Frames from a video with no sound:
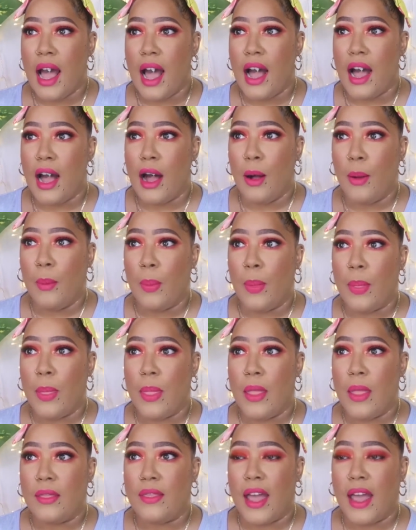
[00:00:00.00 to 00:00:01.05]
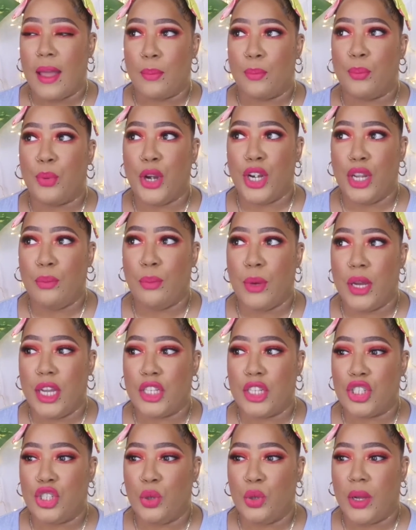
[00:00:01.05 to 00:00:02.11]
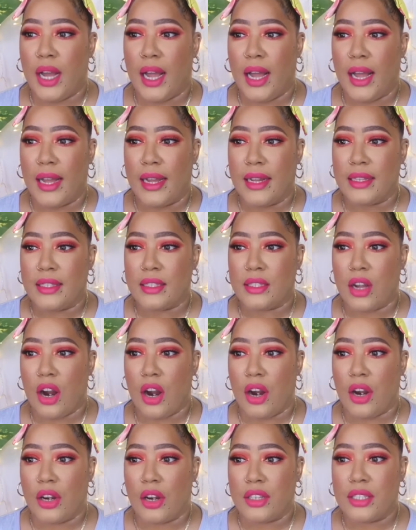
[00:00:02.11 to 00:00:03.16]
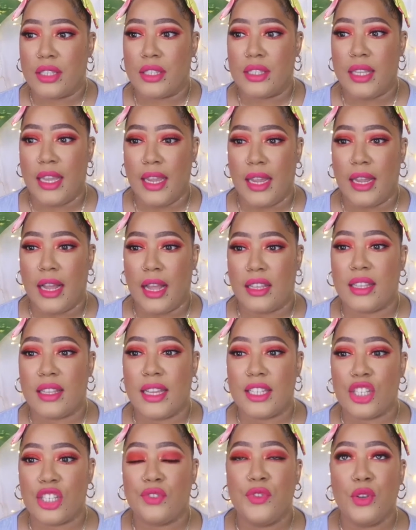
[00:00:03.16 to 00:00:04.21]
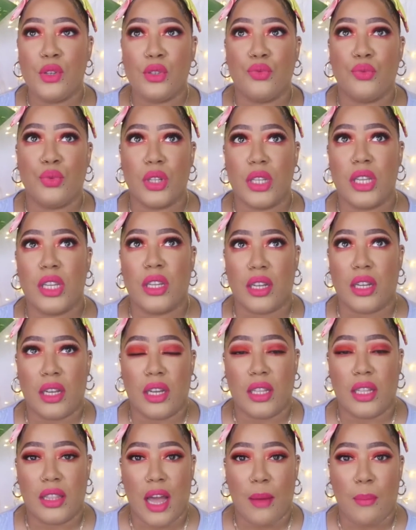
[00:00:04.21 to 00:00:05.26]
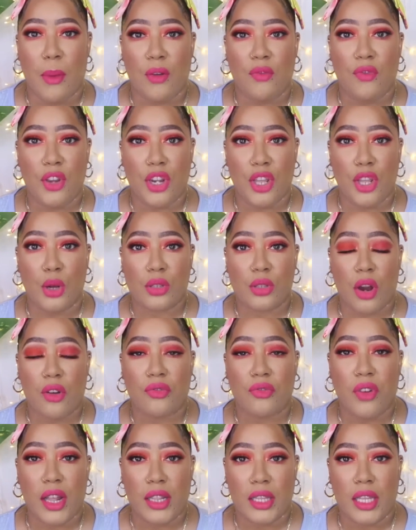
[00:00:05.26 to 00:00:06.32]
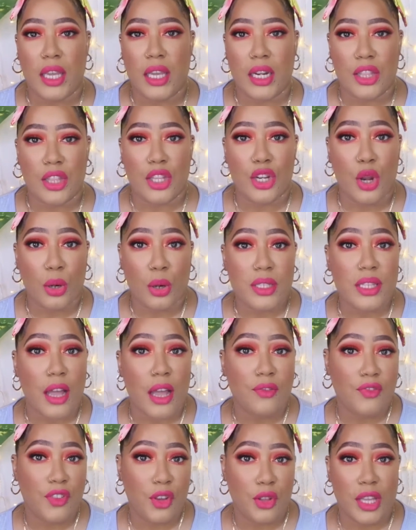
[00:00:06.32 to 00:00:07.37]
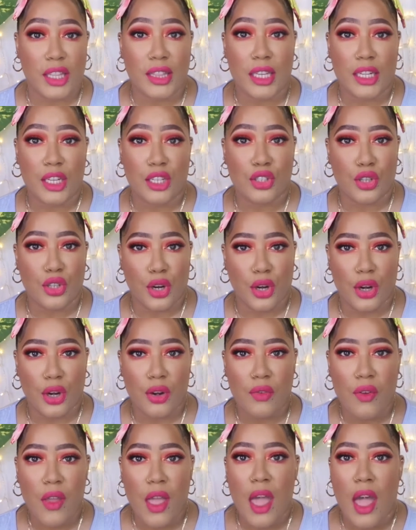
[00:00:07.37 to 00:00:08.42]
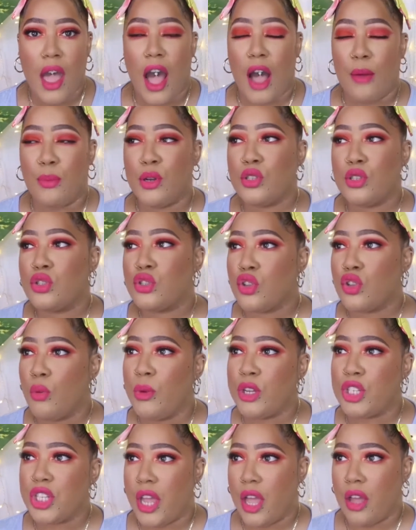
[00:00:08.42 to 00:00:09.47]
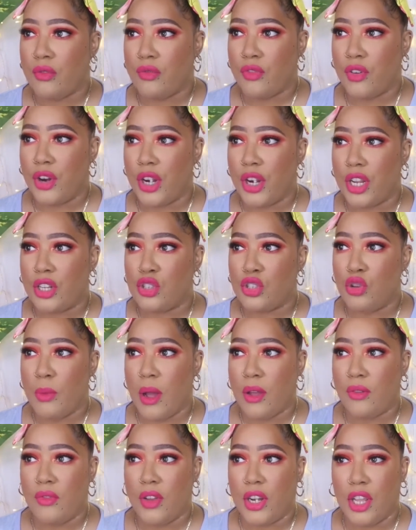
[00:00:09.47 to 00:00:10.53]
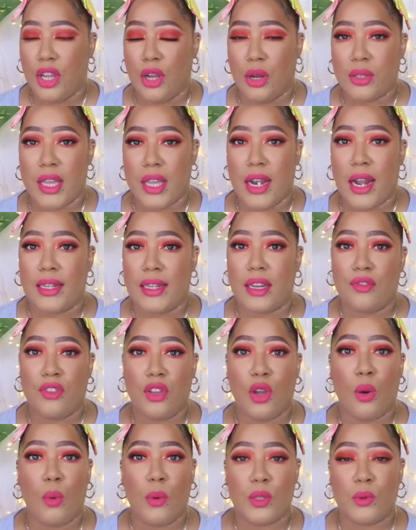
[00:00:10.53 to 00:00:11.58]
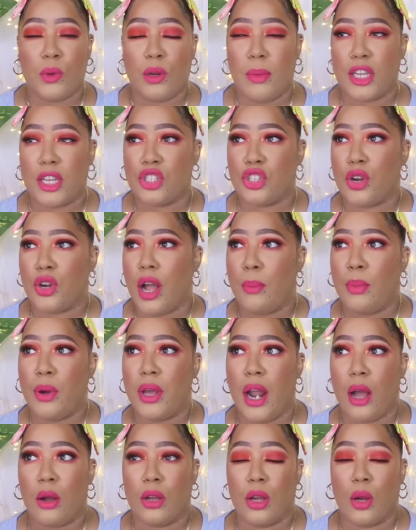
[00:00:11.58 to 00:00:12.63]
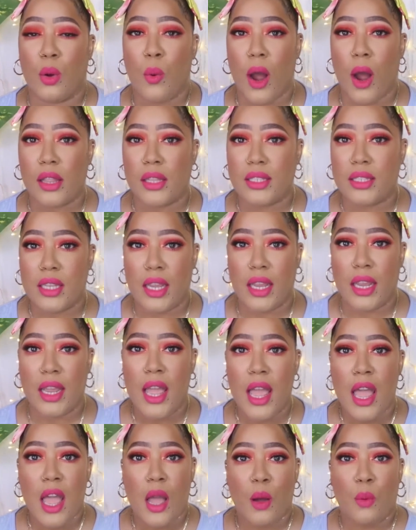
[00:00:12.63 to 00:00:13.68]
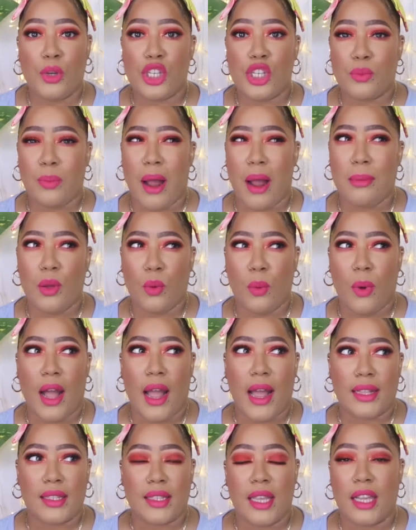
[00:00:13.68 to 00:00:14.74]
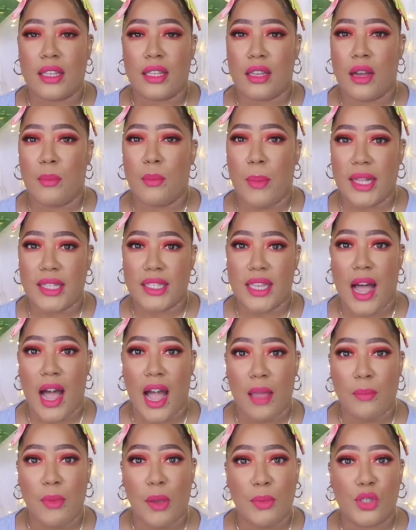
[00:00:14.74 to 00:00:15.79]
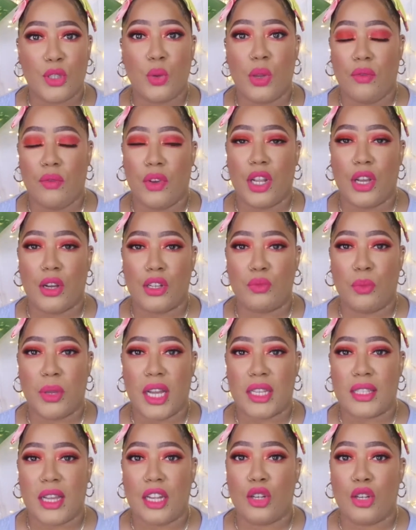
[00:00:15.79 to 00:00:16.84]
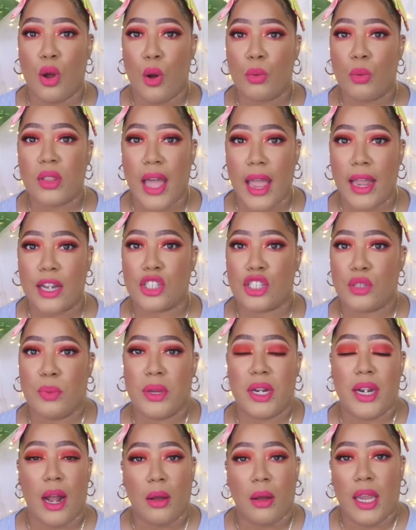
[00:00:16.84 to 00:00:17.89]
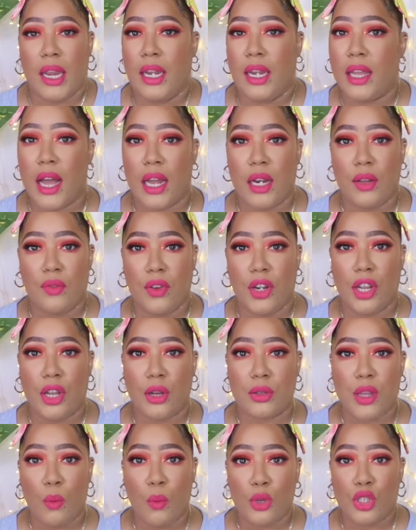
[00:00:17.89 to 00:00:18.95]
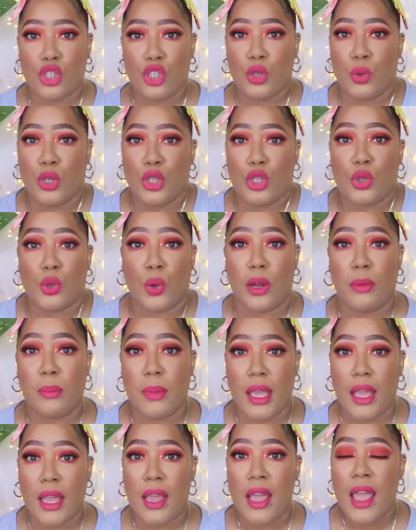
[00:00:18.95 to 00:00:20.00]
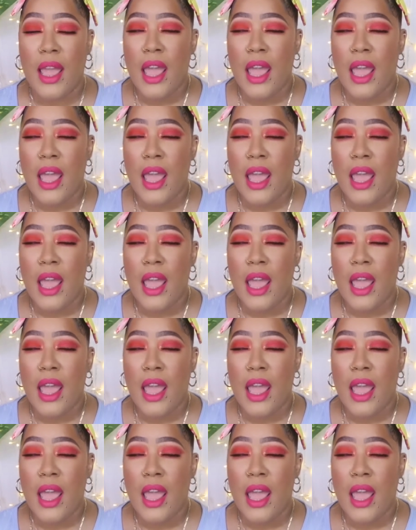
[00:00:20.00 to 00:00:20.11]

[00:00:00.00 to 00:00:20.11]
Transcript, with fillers: um that pretty much you guys are seeing it just feels really good that my videos are finally getting the notice i feel that they deserve i put so much effort into my videos and i definitely always want to make sure i put out good quality which is probably why i take my time in between videos because i don't like just putting out any kind of videos i want you to enjoy me